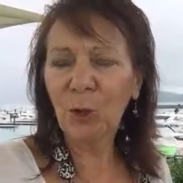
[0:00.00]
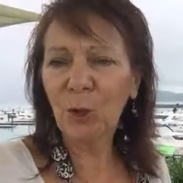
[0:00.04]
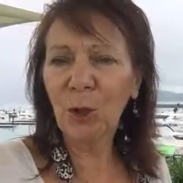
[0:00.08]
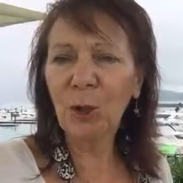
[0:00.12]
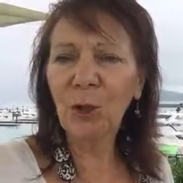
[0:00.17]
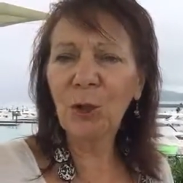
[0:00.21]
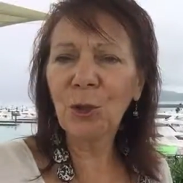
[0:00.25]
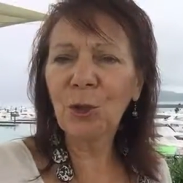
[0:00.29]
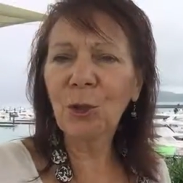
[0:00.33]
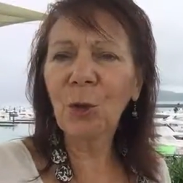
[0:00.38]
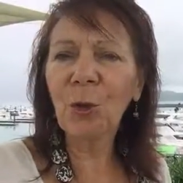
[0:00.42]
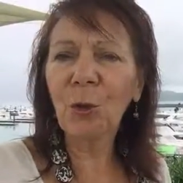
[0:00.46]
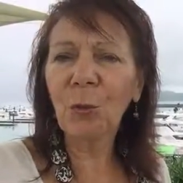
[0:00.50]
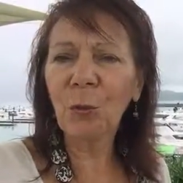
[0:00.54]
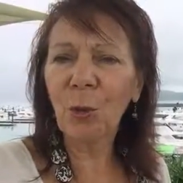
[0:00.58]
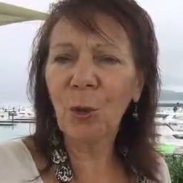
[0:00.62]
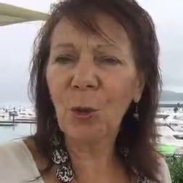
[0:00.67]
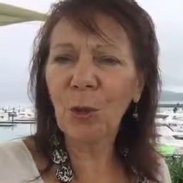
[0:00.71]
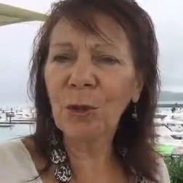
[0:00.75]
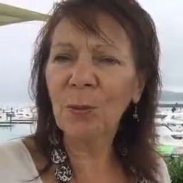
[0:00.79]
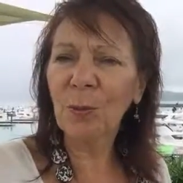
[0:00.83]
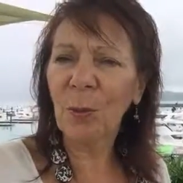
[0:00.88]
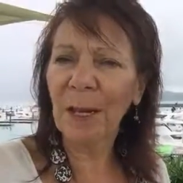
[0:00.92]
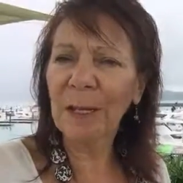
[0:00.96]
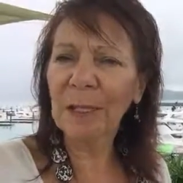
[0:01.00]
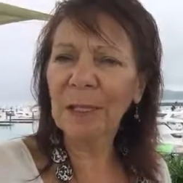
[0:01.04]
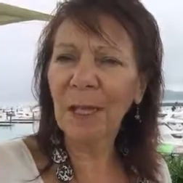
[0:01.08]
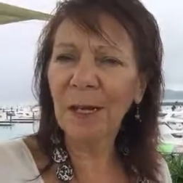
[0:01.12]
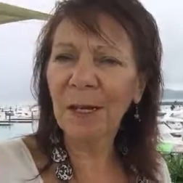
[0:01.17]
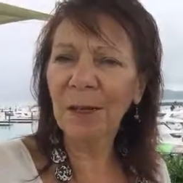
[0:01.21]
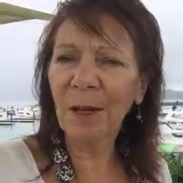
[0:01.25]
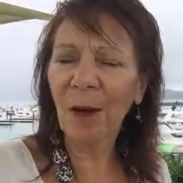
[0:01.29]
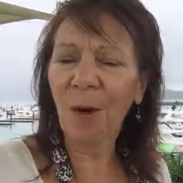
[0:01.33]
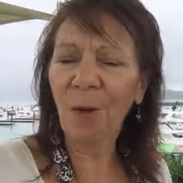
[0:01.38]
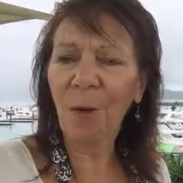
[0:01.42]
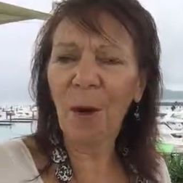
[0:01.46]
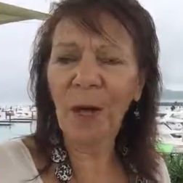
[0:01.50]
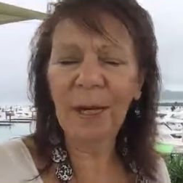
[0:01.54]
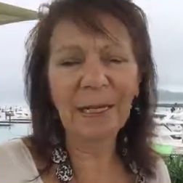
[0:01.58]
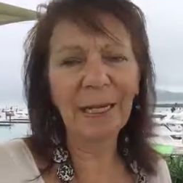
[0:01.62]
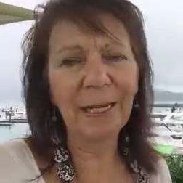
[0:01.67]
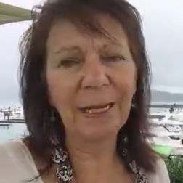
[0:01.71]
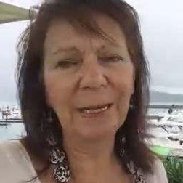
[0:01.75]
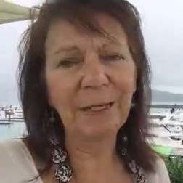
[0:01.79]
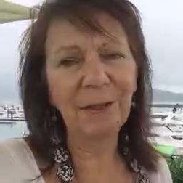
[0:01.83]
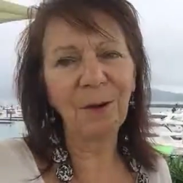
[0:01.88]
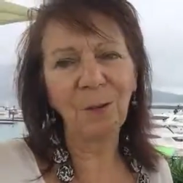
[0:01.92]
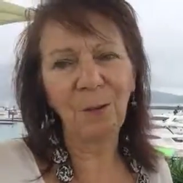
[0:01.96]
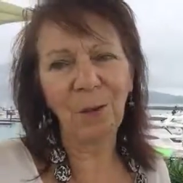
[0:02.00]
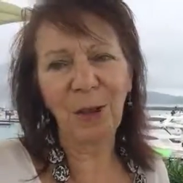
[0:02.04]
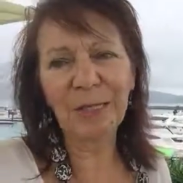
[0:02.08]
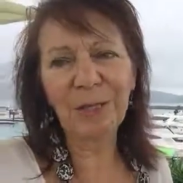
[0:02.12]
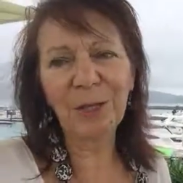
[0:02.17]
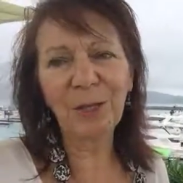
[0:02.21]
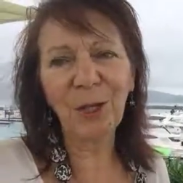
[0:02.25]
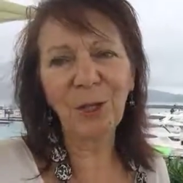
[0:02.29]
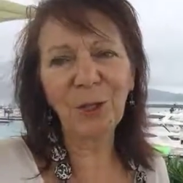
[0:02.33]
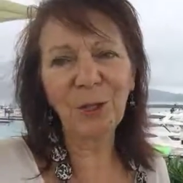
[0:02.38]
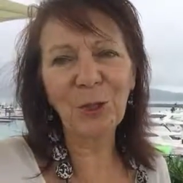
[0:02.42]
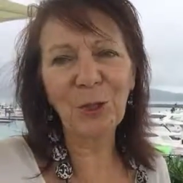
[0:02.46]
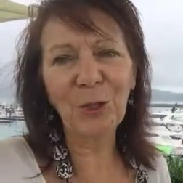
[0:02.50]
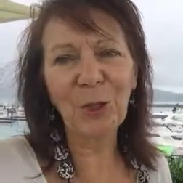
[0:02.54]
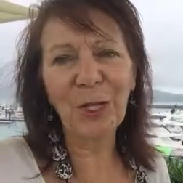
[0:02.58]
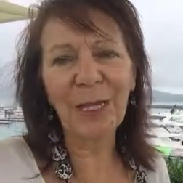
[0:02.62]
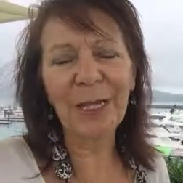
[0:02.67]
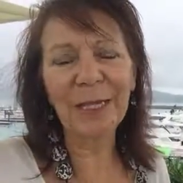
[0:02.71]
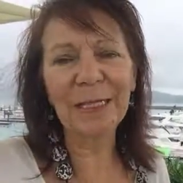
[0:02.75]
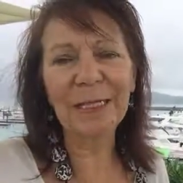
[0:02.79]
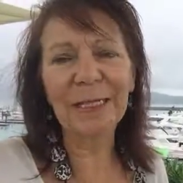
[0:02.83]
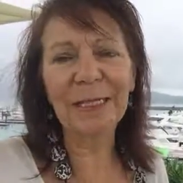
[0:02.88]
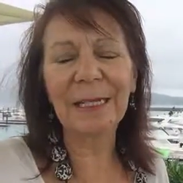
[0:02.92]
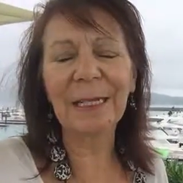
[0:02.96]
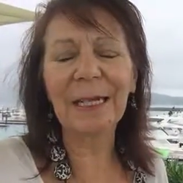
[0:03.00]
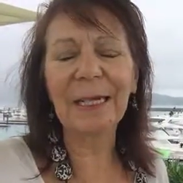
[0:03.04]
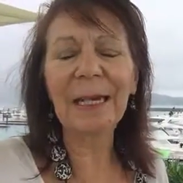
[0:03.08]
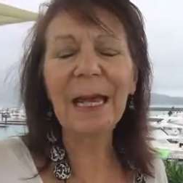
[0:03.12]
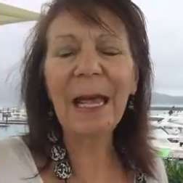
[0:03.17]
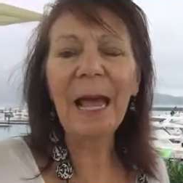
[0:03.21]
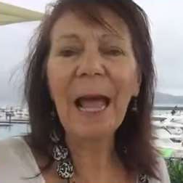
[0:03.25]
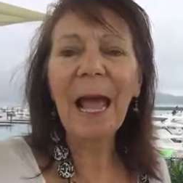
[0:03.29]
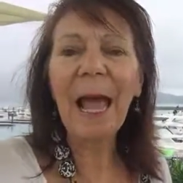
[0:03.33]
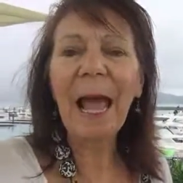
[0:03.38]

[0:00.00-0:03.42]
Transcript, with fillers: Two short words, one's only got one letter and one's got two letters in it,